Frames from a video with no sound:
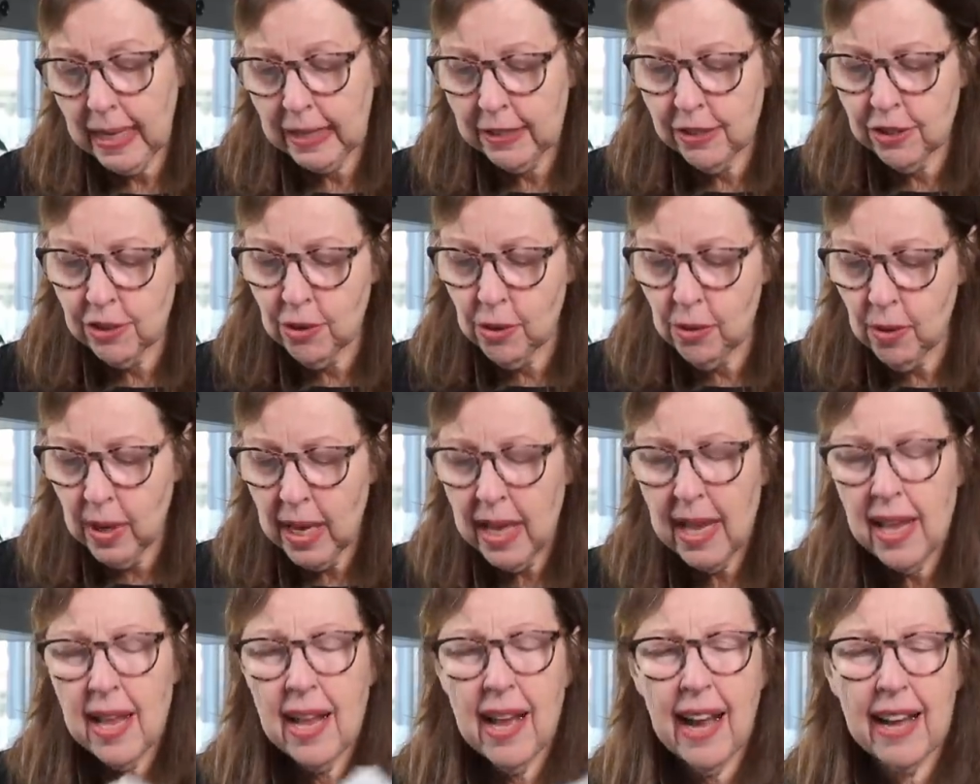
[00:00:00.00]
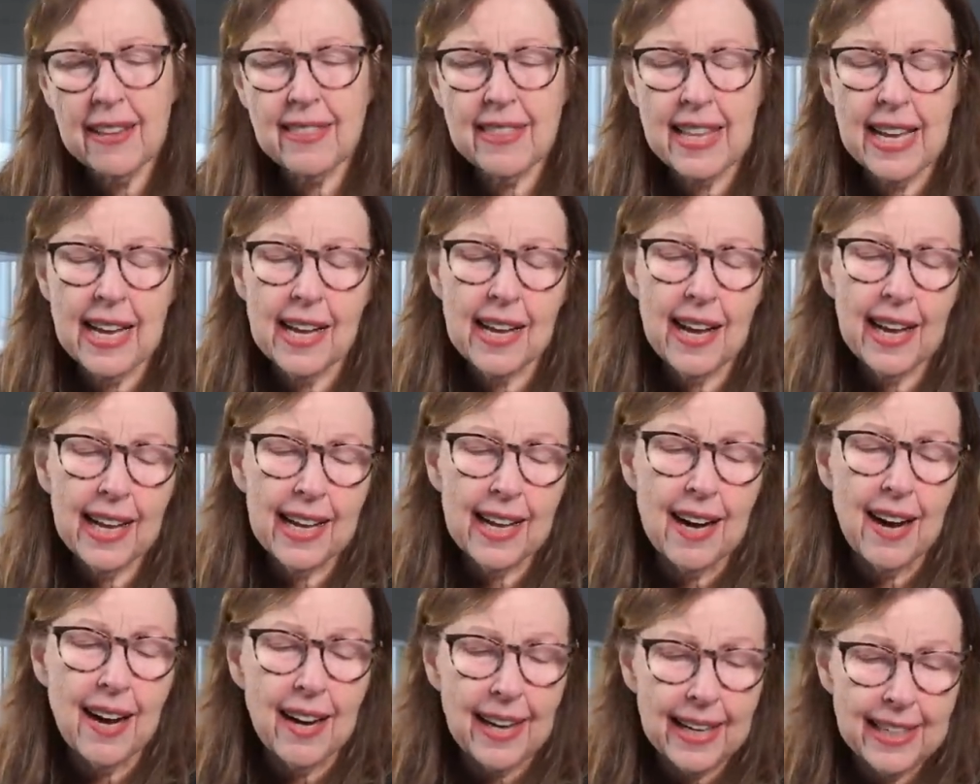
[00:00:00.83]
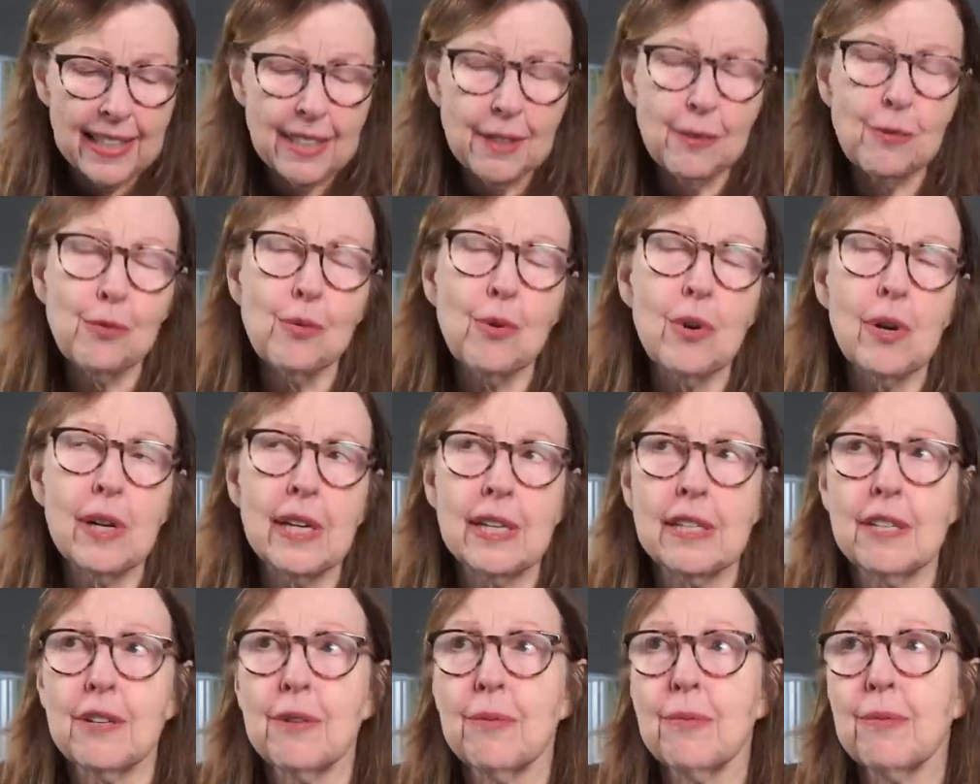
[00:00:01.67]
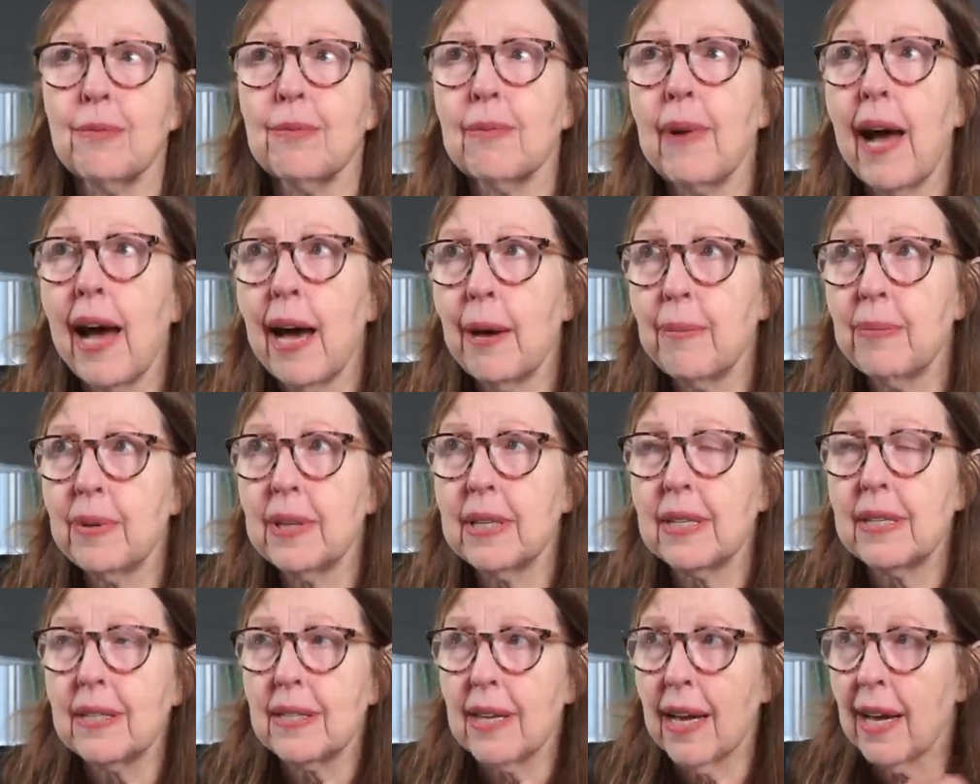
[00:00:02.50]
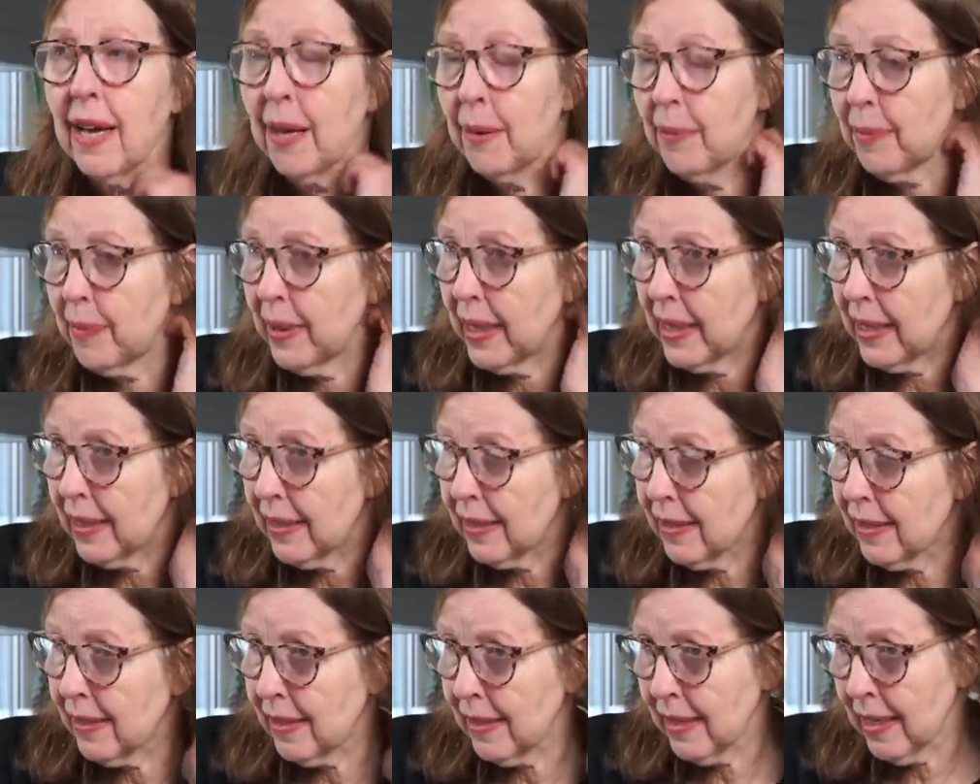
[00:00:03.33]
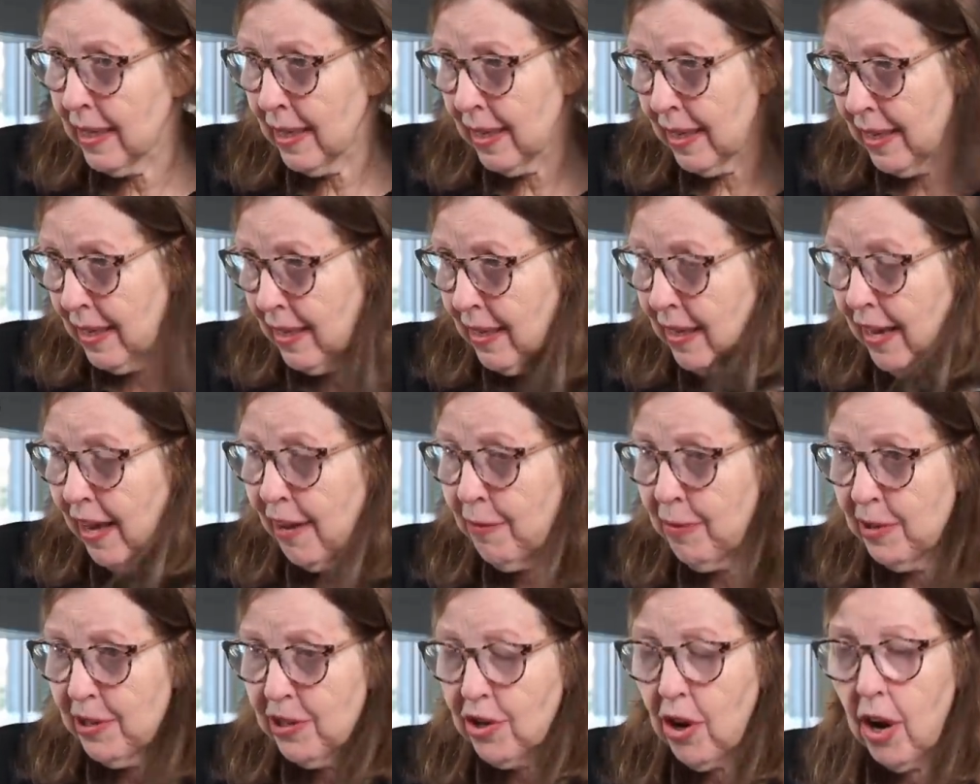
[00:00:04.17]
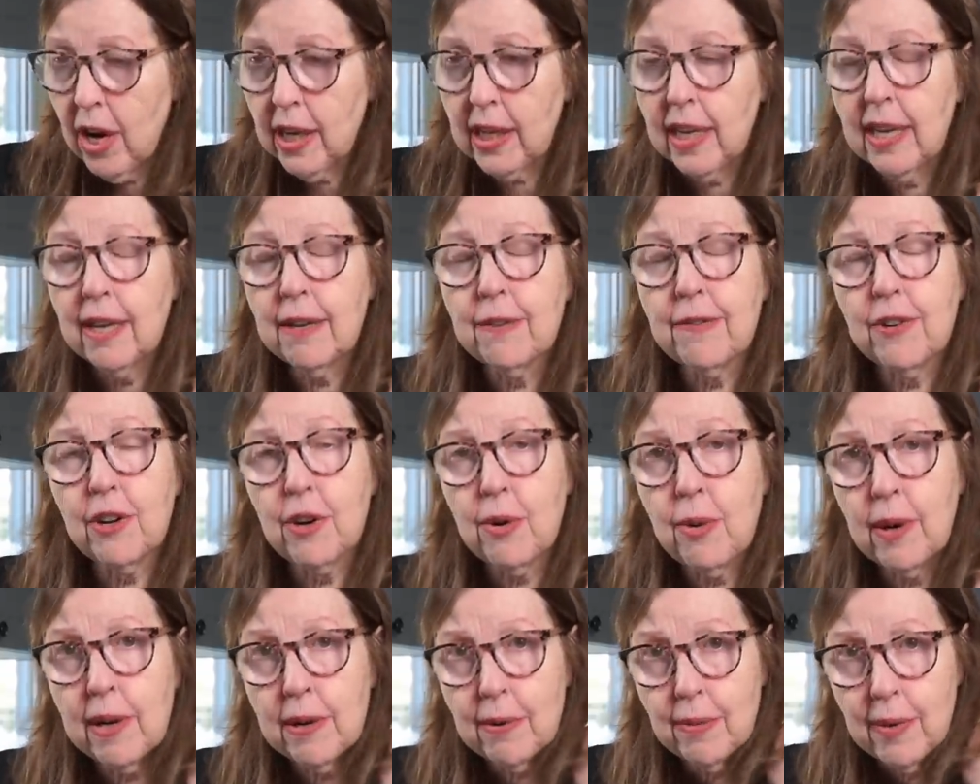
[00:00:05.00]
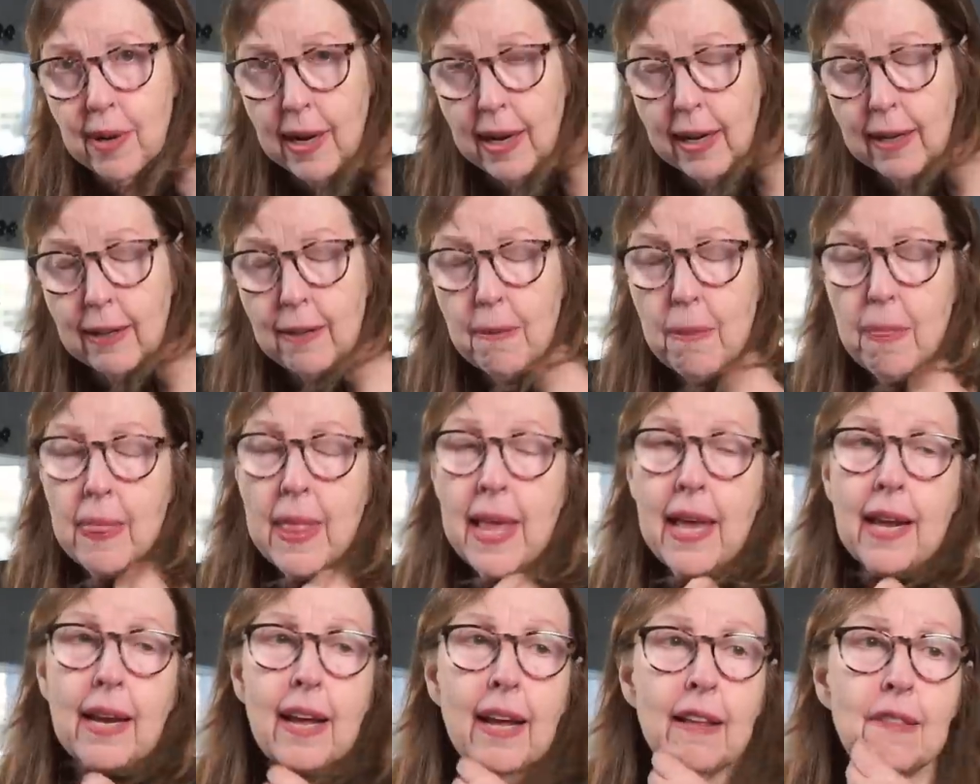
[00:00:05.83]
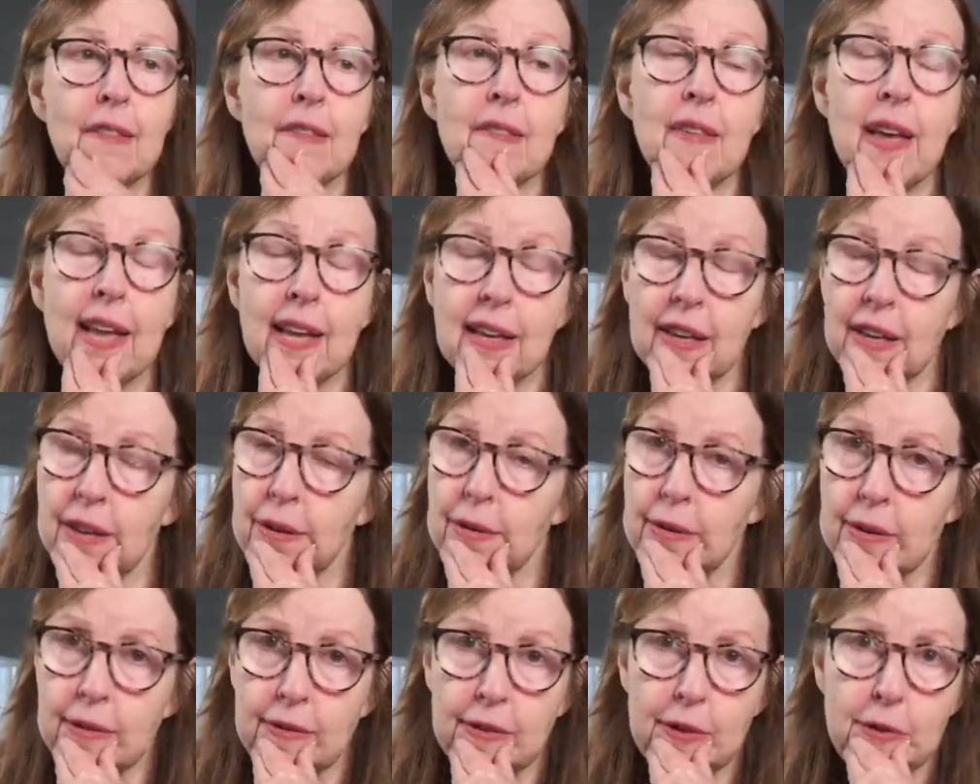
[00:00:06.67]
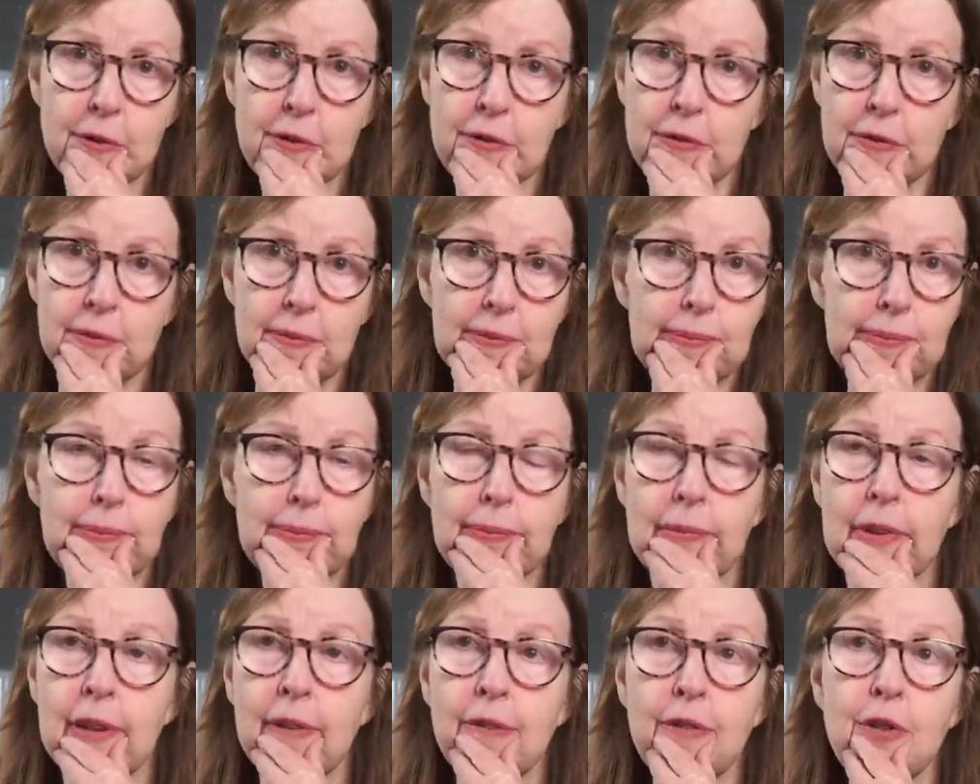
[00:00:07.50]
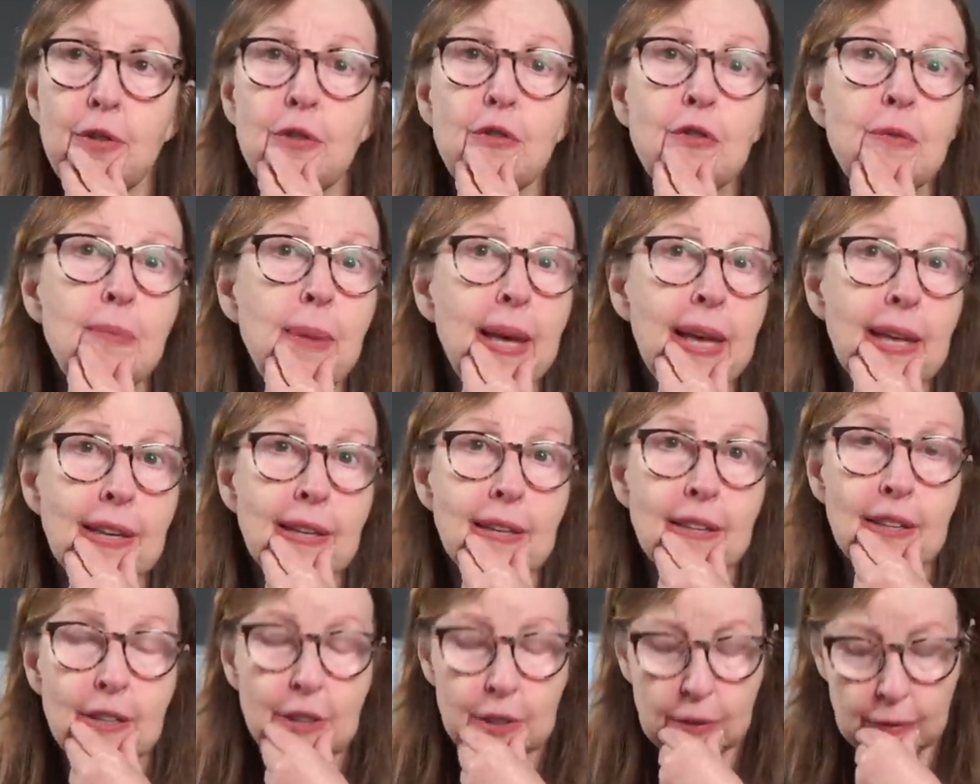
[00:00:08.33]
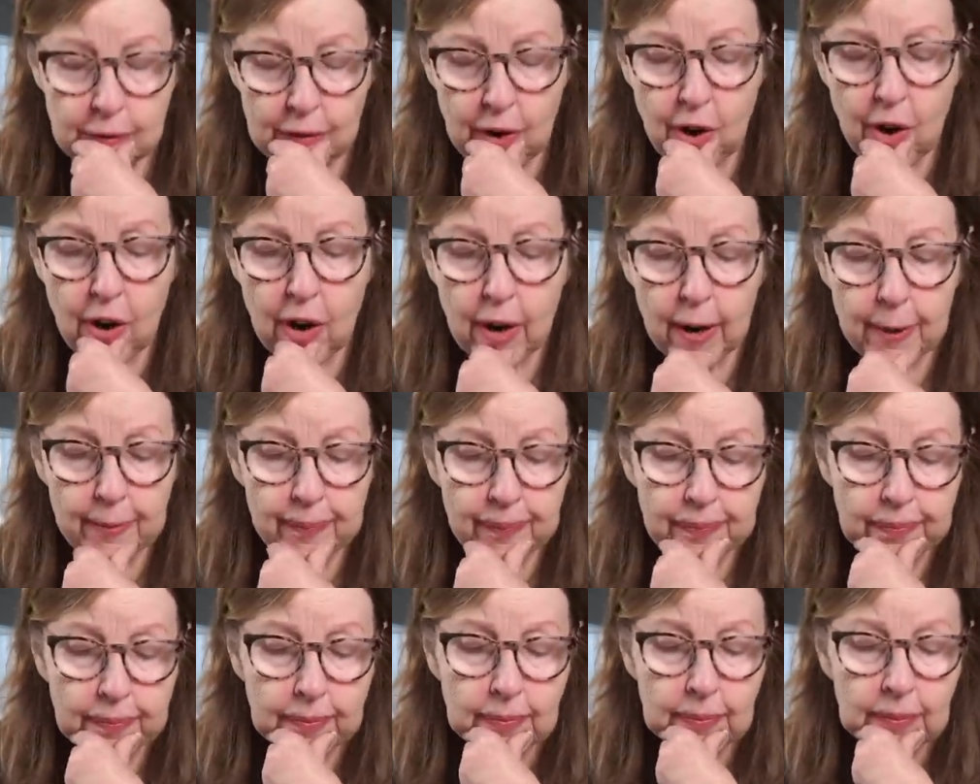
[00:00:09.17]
So, I think I kind of want to wrap this up because I've been talking for quite a while, and I thank you if you've if you've made it this far.